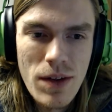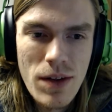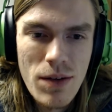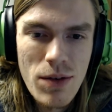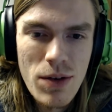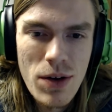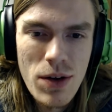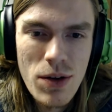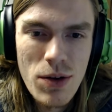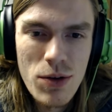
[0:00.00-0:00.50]
What
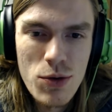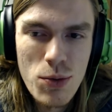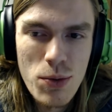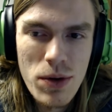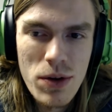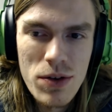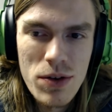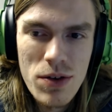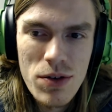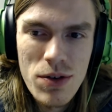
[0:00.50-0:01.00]
are those
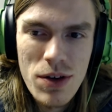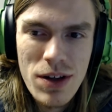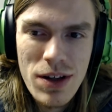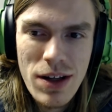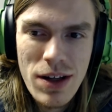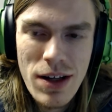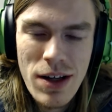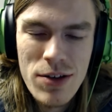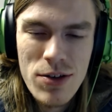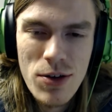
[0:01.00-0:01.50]
wheels? Those look
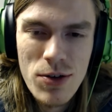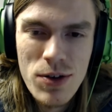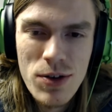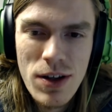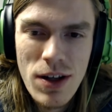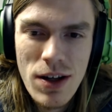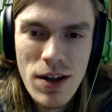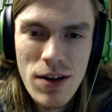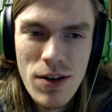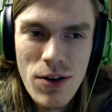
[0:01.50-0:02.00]
like
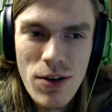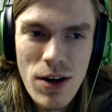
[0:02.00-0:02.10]
SRT or